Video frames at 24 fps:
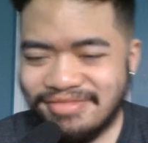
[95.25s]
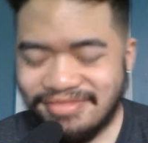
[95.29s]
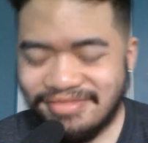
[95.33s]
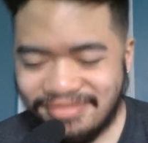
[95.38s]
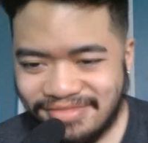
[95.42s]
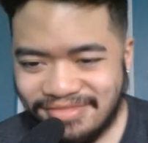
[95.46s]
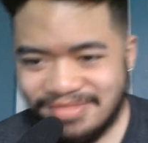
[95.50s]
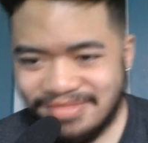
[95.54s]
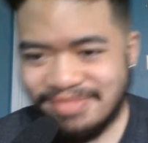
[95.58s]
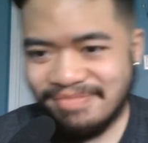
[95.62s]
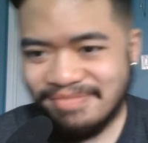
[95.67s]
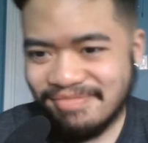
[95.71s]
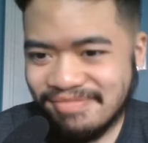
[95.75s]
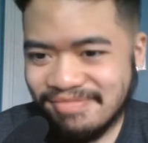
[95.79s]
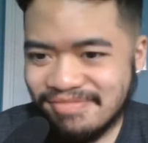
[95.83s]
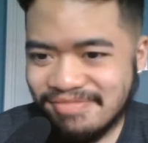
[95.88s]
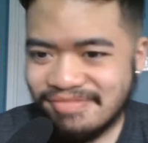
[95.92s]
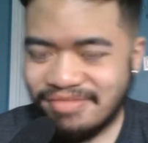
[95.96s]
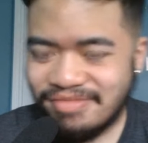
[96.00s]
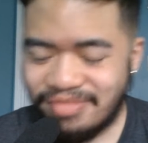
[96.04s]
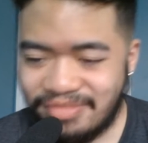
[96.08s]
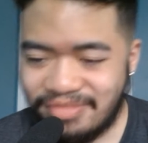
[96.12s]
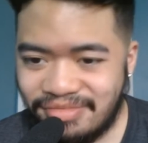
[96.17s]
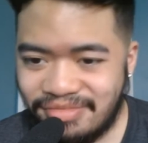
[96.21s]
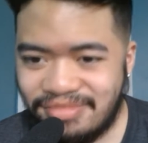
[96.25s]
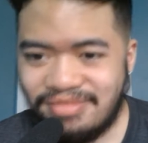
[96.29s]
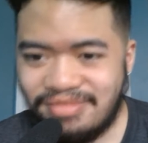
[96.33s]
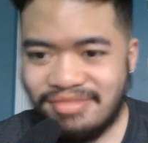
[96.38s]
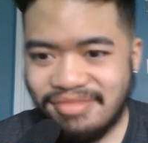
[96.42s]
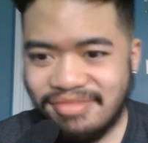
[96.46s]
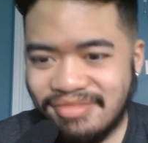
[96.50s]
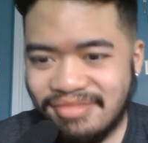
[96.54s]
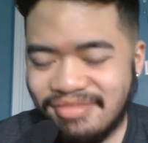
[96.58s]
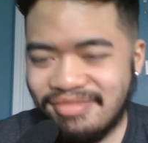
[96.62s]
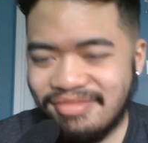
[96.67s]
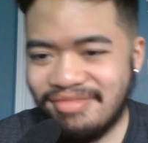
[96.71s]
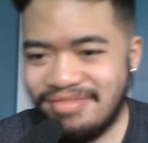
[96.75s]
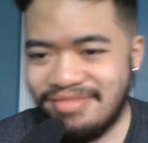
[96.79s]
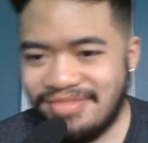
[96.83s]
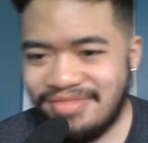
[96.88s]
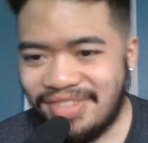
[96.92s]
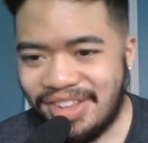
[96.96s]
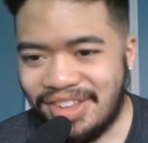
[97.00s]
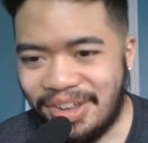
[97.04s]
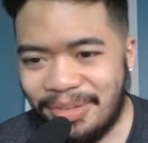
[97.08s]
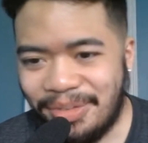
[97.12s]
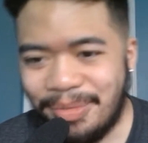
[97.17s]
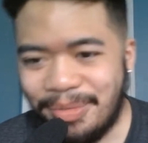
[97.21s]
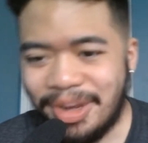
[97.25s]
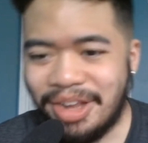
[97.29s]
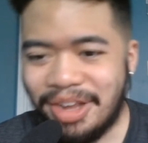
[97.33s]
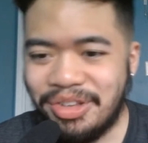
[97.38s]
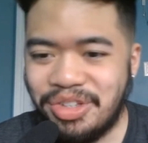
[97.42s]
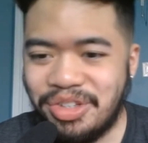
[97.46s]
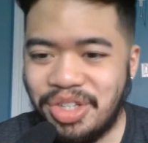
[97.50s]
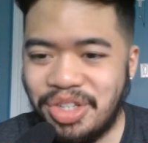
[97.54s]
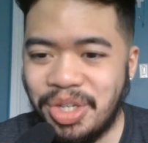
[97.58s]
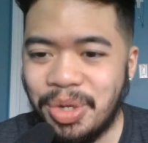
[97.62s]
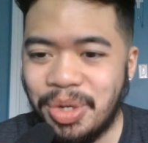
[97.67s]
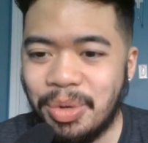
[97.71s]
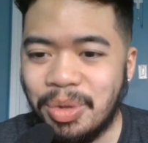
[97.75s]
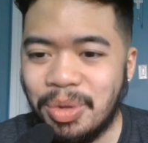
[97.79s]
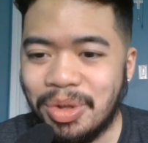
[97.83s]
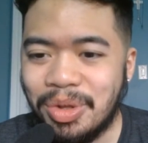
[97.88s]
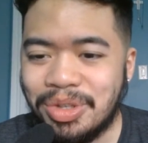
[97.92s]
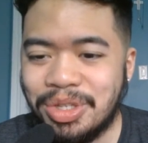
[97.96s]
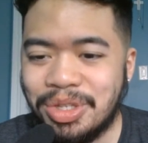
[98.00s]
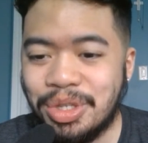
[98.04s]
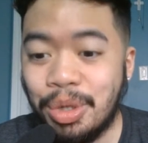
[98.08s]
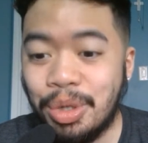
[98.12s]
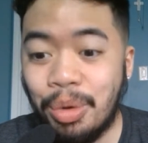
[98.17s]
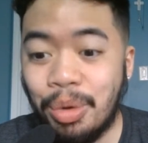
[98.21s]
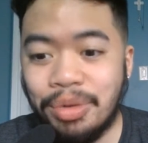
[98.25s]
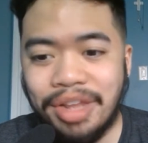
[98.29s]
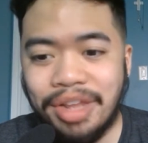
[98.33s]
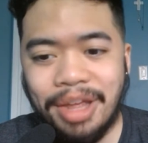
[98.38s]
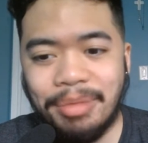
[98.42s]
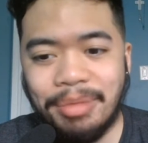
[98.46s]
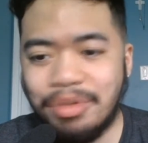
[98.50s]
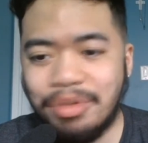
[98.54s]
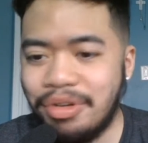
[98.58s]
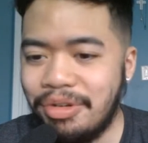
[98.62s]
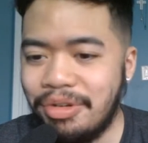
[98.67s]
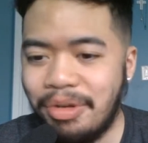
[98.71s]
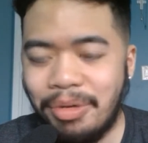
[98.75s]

Mm. Oh my god, Jiu looks so damn good.